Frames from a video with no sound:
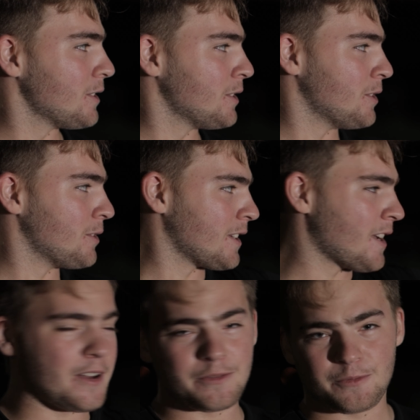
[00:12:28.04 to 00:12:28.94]
you
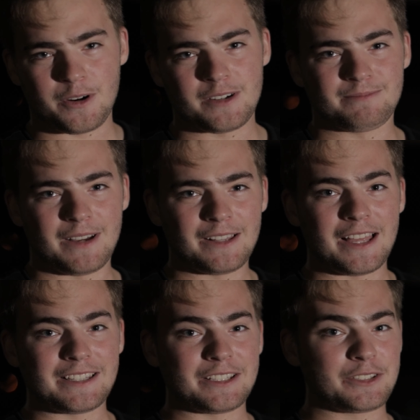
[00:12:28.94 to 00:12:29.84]
cannot afford a
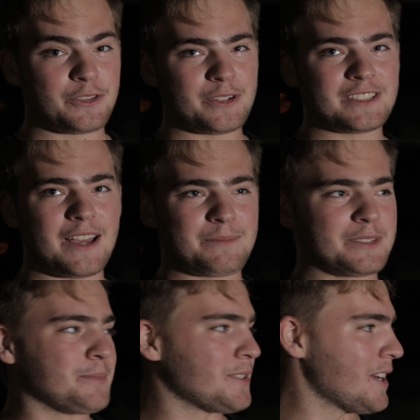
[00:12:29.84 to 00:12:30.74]
light that's 3
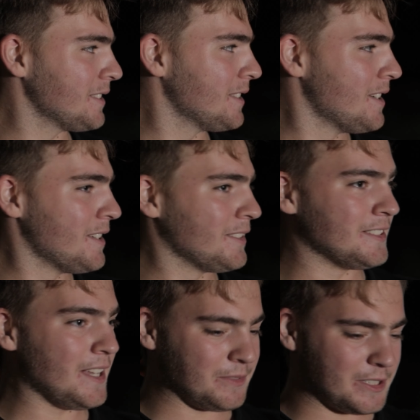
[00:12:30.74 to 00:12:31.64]
times the price,
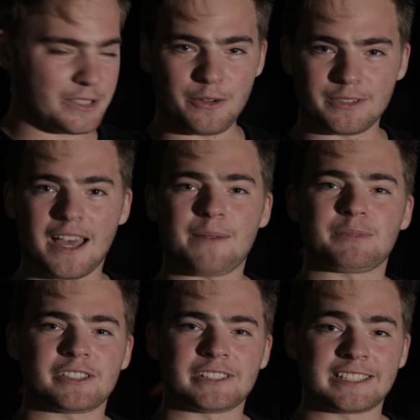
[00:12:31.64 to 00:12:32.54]
then definitely go with the
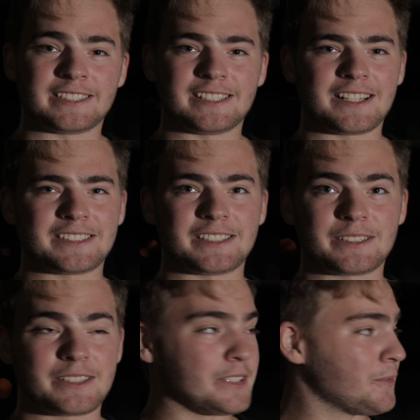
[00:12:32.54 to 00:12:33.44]
Aputure
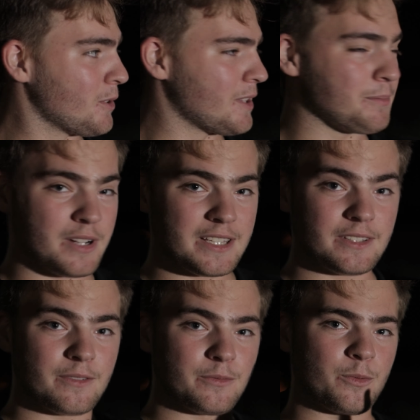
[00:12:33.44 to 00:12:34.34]
60Xs, because for the
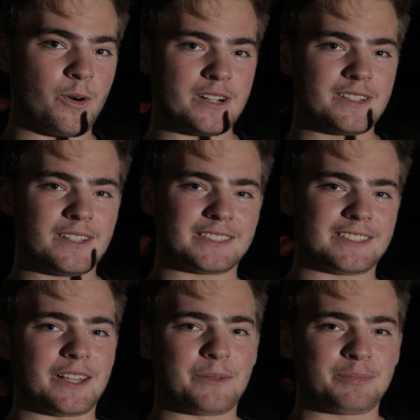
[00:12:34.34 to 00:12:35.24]
price of one
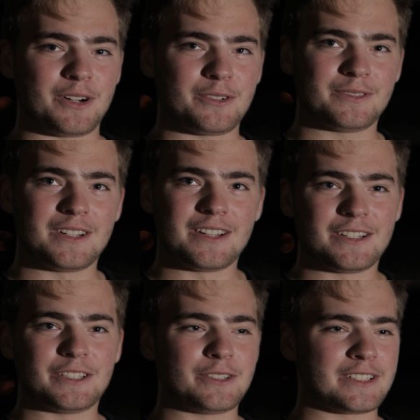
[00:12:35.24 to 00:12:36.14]
Stella Pro,
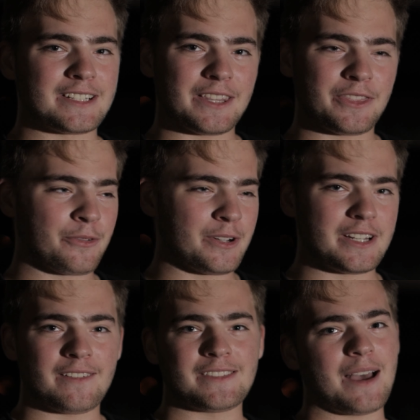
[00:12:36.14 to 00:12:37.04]
you can get
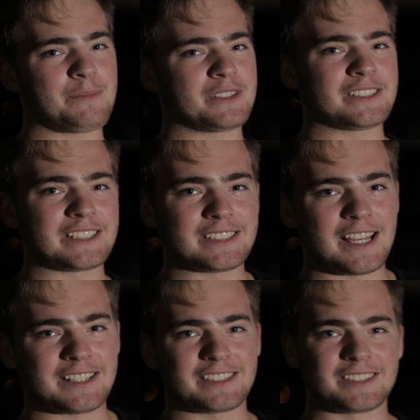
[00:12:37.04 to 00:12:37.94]
3 of the Aputure
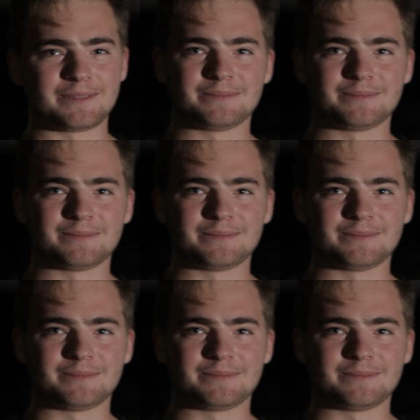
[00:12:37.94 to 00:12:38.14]
60Xs.